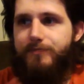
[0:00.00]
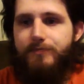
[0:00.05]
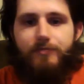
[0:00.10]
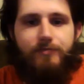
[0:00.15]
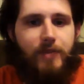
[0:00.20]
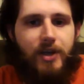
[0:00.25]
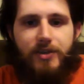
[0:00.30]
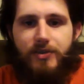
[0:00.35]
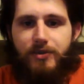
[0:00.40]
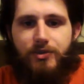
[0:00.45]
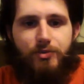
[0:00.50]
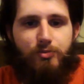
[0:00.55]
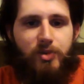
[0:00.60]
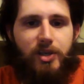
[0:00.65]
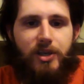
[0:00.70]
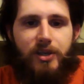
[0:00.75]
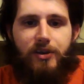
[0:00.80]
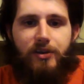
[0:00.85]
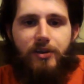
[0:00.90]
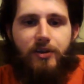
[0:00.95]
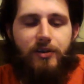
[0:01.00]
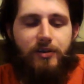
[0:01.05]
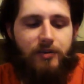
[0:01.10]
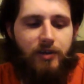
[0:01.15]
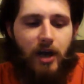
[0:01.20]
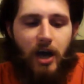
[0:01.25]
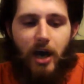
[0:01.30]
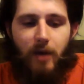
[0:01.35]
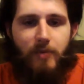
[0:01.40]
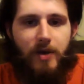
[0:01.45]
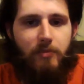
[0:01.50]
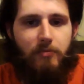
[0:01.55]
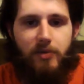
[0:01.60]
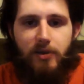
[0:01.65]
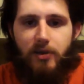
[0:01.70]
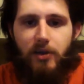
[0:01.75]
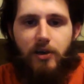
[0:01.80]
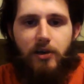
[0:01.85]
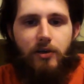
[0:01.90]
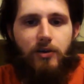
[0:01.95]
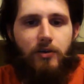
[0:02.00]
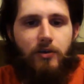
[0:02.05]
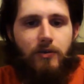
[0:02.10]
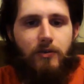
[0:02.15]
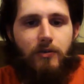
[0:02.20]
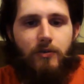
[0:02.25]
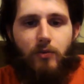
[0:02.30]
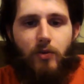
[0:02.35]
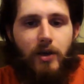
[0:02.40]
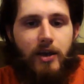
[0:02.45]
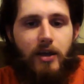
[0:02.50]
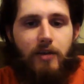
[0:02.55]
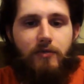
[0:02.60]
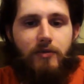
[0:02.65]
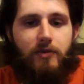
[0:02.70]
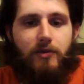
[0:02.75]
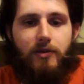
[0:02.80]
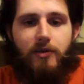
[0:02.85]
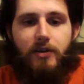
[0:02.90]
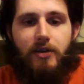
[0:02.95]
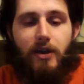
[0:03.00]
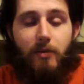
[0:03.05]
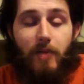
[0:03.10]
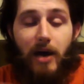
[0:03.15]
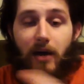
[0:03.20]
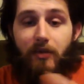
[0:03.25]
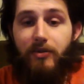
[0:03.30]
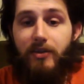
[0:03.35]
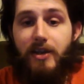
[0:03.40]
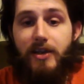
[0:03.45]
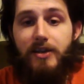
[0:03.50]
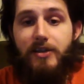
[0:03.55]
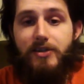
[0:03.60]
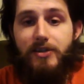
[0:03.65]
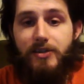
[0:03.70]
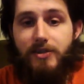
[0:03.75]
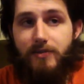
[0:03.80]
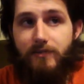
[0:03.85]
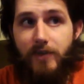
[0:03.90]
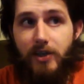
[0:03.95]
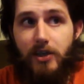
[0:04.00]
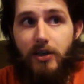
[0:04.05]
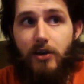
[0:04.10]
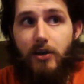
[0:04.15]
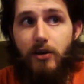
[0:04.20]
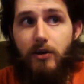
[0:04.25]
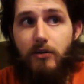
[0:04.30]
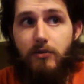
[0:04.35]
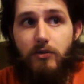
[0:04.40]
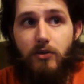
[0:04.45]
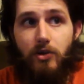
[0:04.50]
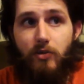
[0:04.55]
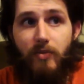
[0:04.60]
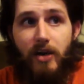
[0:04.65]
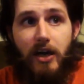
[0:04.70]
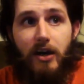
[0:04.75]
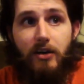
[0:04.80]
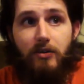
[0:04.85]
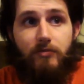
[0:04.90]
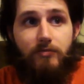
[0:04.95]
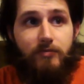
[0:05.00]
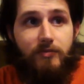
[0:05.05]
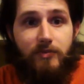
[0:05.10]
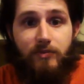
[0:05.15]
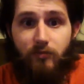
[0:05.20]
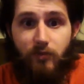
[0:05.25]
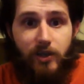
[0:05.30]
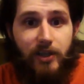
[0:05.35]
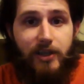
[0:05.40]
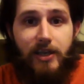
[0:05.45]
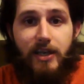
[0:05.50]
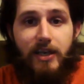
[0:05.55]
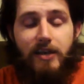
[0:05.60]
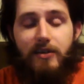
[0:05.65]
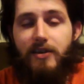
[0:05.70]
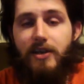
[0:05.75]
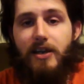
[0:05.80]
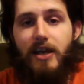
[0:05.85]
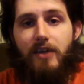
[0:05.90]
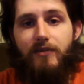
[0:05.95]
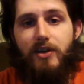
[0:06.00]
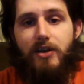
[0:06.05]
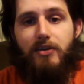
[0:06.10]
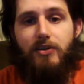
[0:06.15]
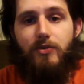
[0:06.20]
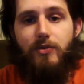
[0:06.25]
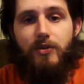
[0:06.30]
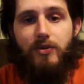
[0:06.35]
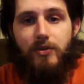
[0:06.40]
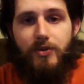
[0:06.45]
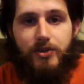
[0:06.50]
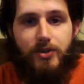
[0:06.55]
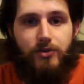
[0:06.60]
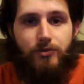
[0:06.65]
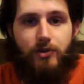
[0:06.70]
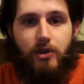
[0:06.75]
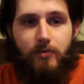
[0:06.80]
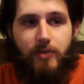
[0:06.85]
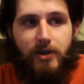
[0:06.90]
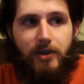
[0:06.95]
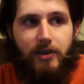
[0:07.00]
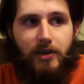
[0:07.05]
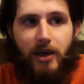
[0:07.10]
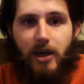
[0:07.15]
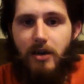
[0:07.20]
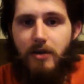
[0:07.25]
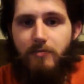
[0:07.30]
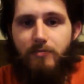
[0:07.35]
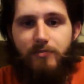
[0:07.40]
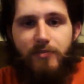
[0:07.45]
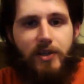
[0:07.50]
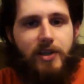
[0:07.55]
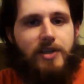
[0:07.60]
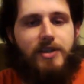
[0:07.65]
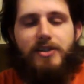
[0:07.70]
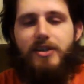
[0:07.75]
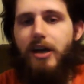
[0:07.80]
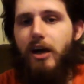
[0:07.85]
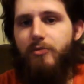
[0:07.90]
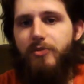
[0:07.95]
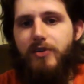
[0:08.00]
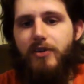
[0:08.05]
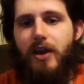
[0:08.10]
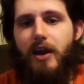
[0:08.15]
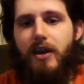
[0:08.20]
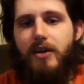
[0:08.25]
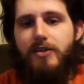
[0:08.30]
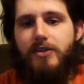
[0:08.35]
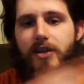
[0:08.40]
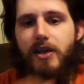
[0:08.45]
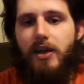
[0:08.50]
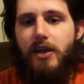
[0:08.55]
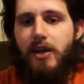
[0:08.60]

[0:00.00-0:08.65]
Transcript: message me or comment below, whatever, about this video or about really anything having to do with lucid dreaming, I'm pleased to help you guys.